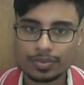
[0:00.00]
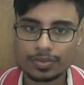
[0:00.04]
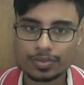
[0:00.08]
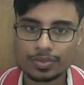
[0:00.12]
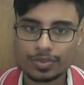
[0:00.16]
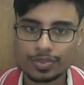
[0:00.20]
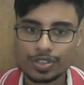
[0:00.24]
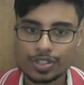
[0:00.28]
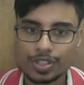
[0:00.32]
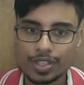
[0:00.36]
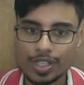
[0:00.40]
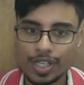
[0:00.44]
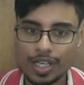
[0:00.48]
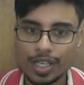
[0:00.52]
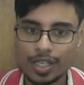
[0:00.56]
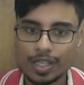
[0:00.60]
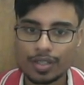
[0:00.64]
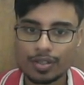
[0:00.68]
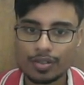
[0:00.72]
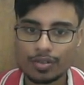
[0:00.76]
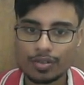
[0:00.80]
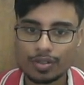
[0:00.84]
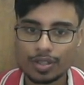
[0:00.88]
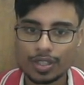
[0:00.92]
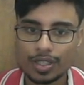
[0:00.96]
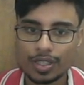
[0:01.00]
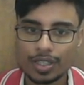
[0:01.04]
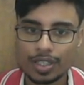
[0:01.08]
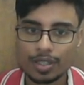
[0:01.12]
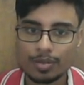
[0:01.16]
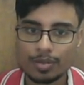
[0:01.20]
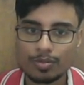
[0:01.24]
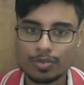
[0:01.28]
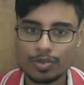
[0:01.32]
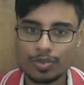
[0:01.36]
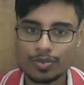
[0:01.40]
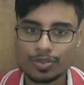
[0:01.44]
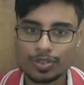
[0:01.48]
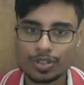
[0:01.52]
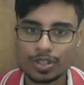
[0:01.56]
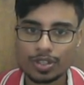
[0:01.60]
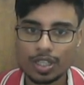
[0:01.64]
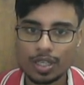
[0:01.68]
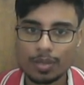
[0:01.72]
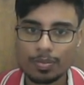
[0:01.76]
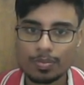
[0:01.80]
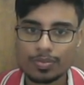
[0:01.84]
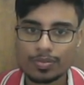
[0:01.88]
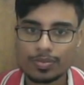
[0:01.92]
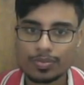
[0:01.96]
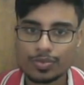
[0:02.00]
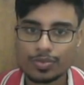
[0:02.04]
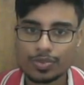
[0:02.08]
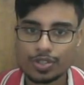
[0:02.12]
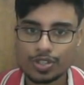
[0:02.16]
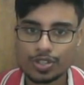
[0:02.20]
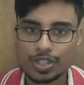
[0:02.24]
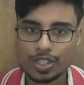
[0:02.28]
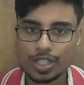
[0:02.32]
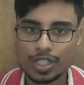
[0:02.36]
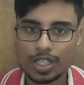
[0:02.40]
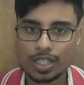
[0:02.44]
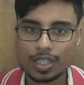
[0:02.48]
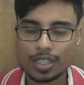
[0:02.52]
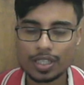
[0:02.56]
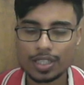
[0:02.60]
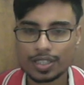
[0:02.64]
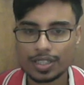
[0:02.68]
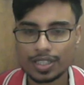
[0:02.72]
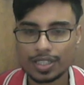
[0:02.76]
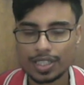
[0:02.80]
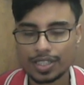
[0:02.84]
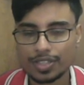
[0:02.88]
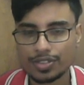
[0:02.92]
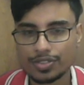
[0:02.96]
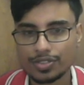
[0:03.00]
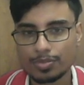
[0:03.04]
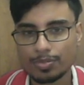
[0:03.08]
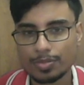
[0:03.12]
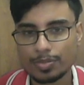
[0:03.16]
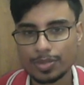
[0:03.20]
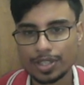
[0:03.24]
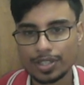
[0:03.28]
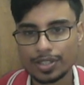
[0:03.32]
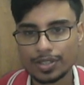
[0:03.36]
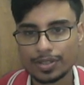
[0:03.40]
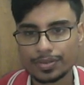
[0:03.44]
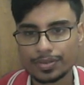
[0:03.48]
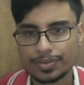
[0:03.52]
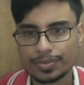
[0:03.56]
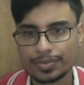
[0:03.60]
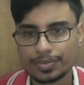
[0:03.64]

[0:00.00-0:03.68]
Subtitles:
Check. Okay, king moves up, check, and that is a mate.